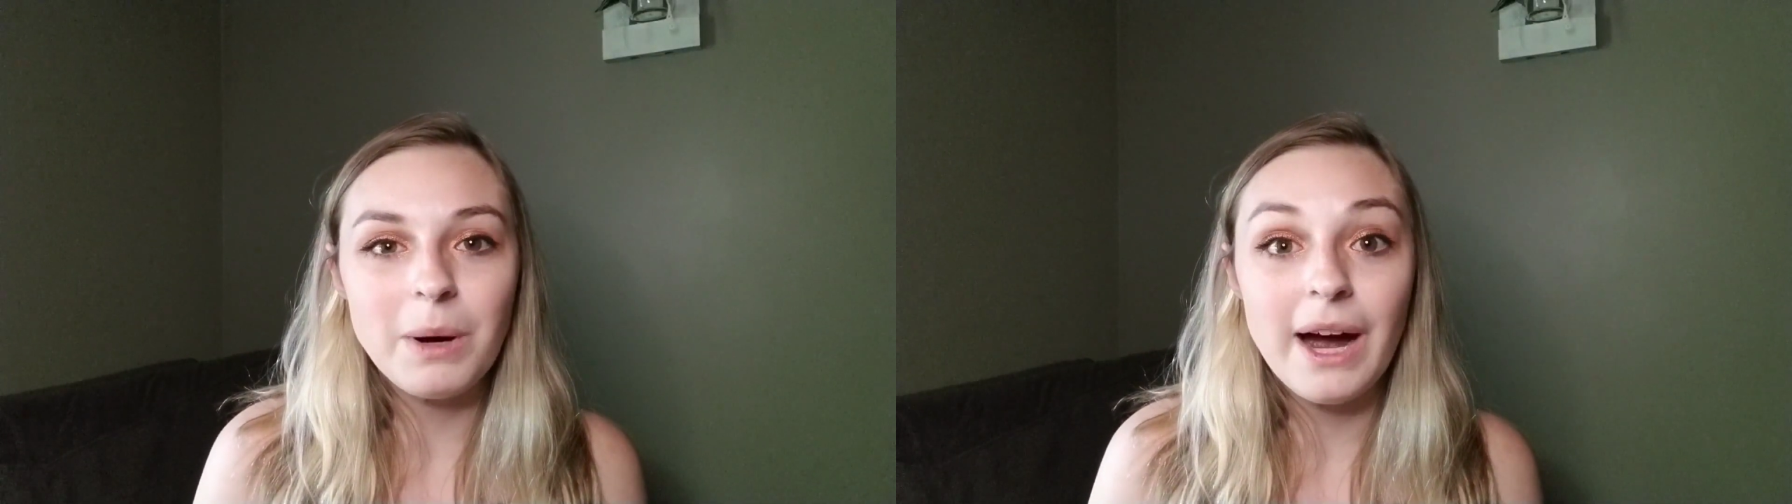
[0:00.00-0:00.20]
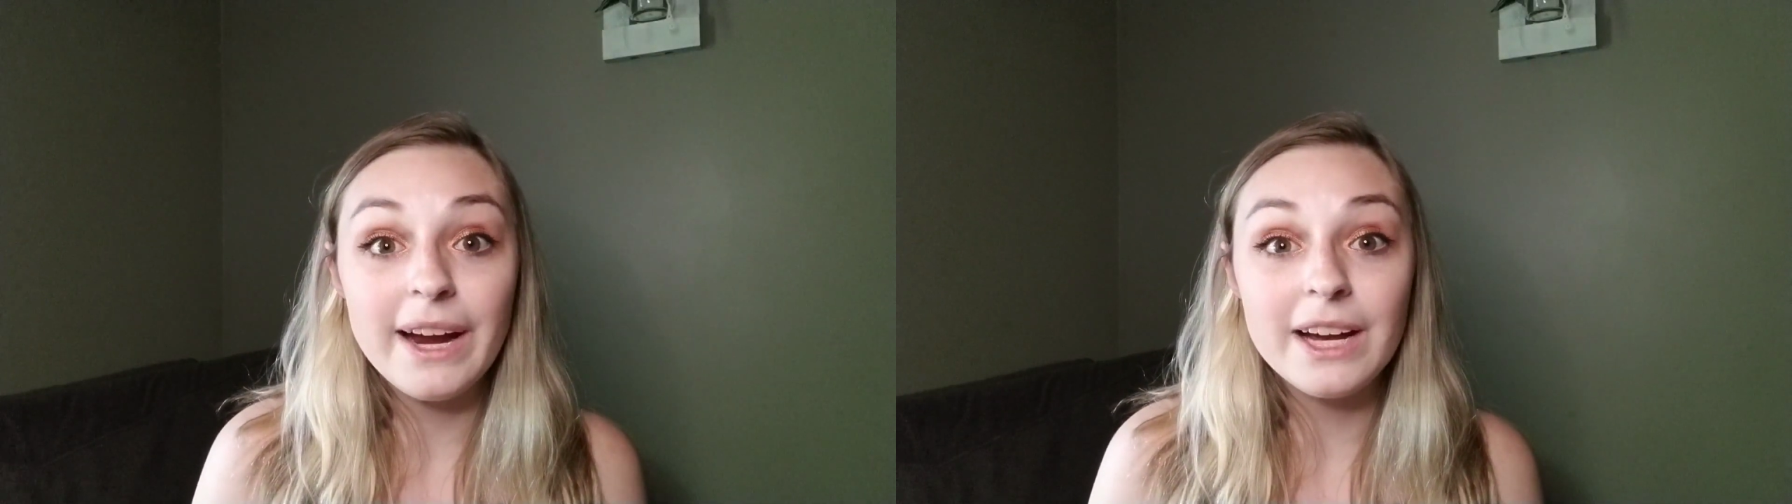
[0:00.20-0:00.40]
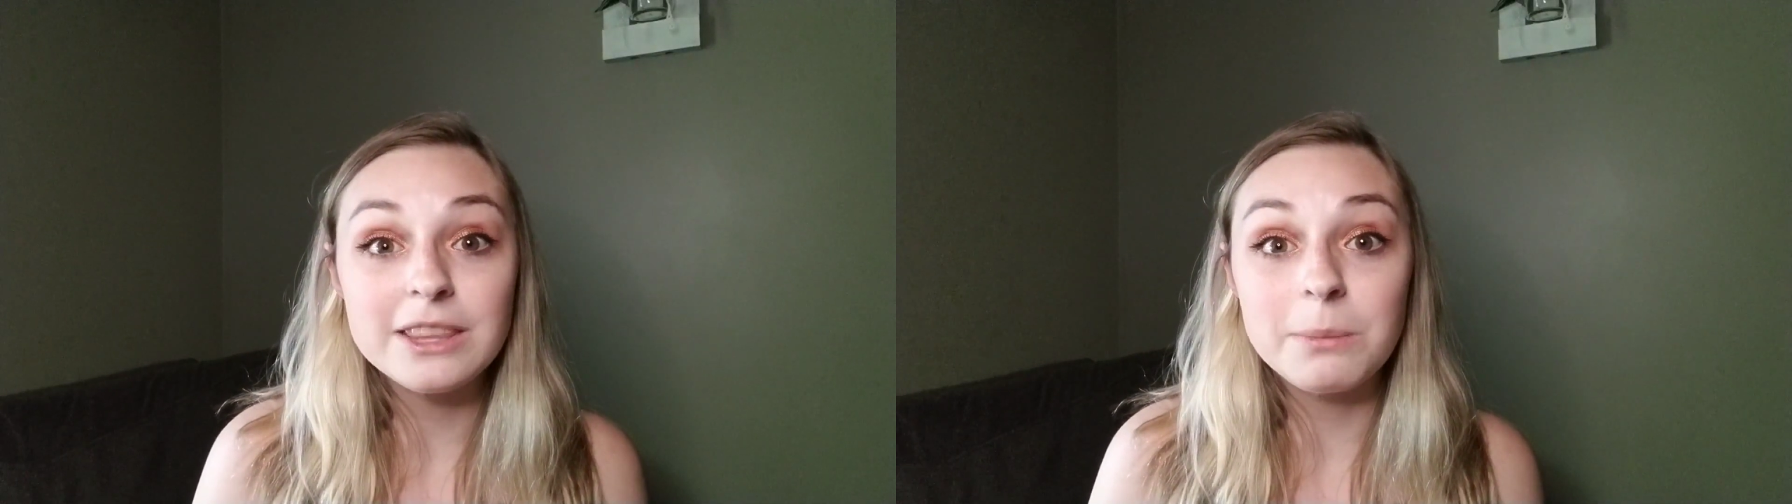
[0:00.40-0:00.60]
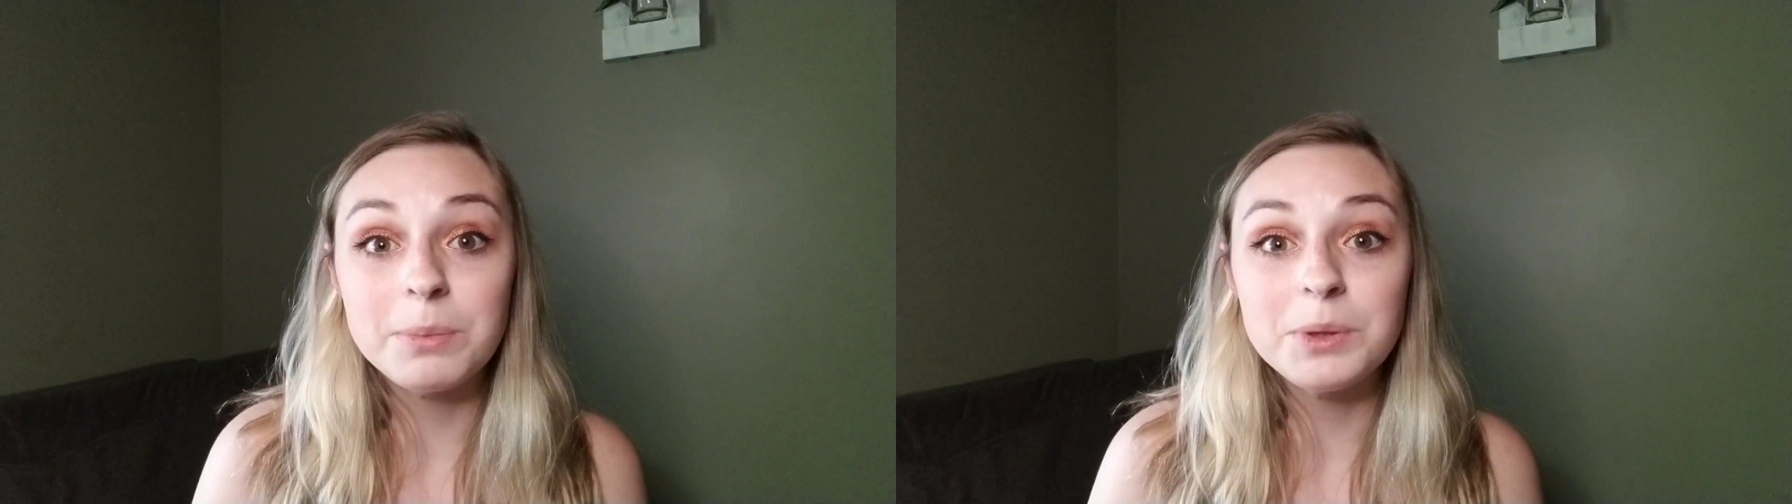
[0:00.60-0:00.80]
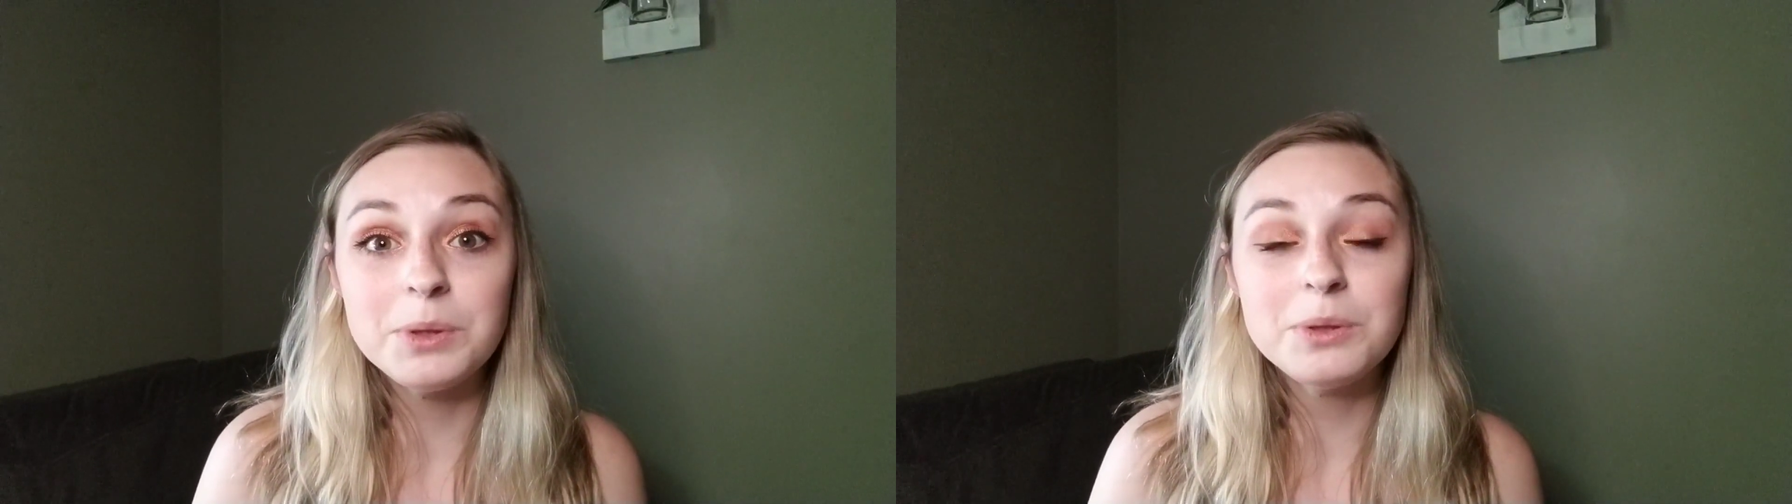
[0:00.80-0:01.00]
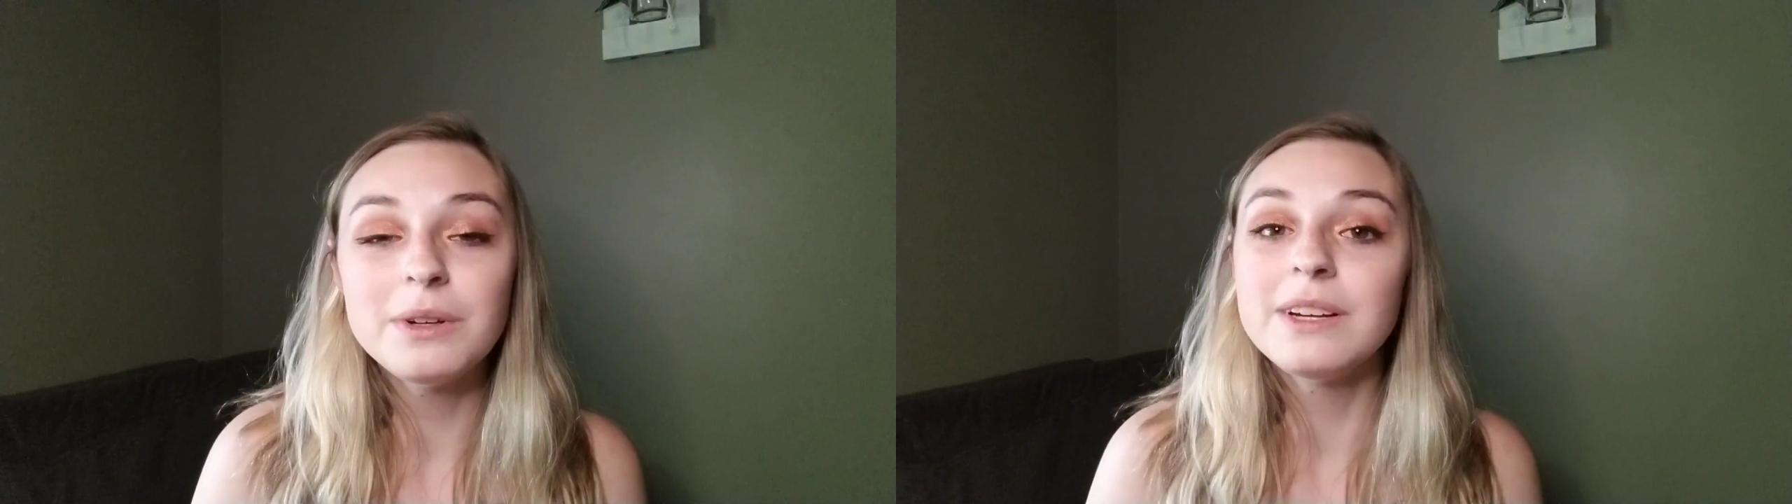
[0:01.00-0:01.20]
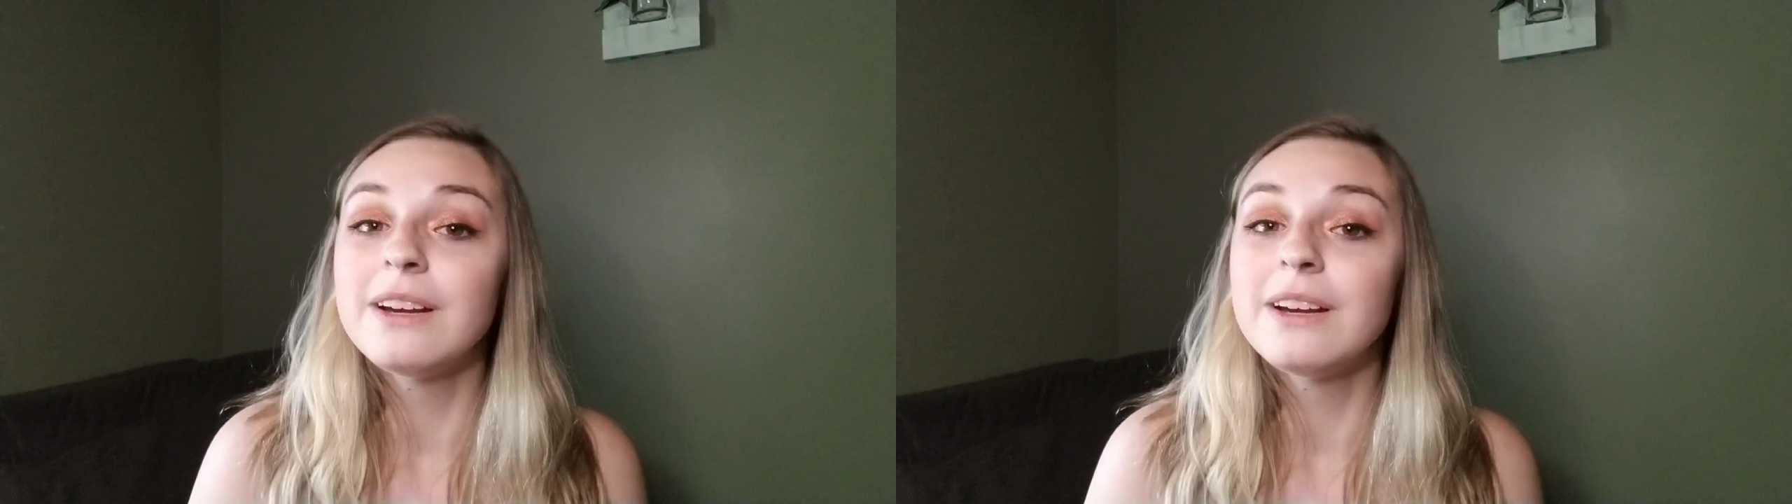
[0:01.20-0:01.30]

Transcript: but I got the blue.